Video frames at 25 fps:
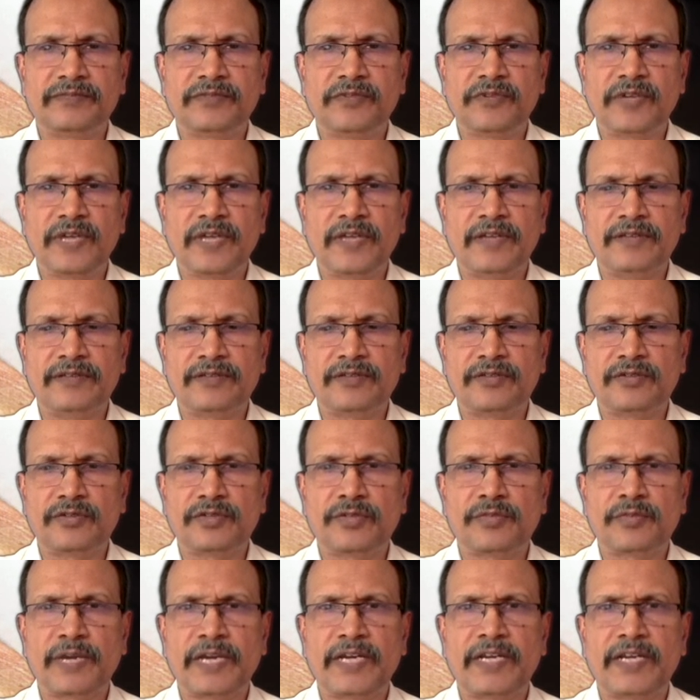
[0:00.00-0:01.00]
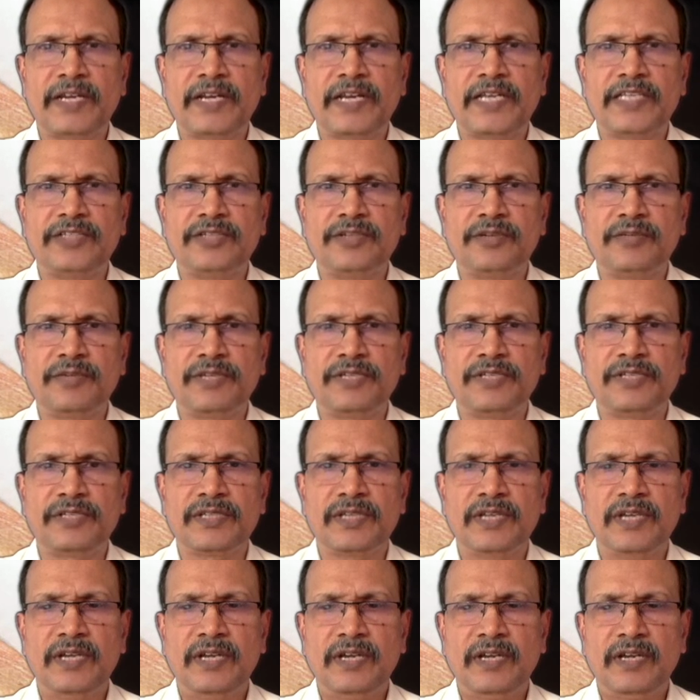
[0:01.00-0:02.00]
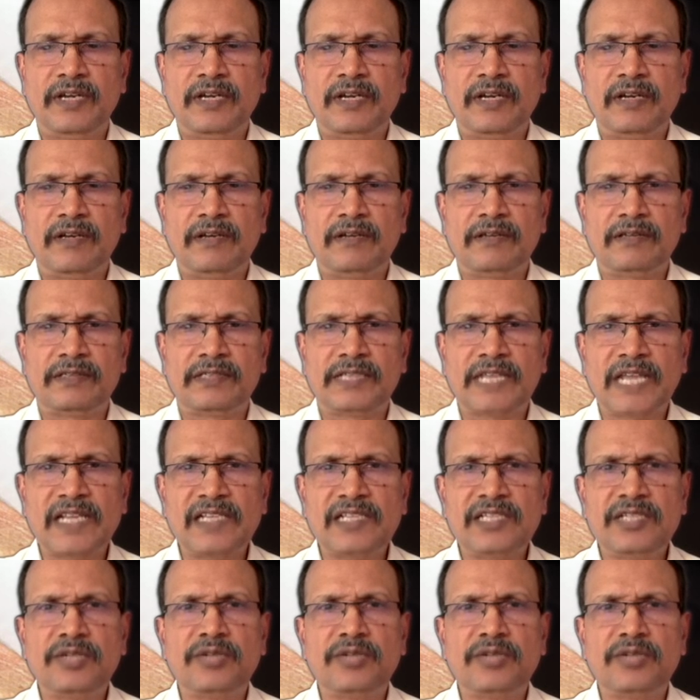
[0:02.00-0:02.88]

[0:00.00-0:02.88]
Okay, so spider angiomas tells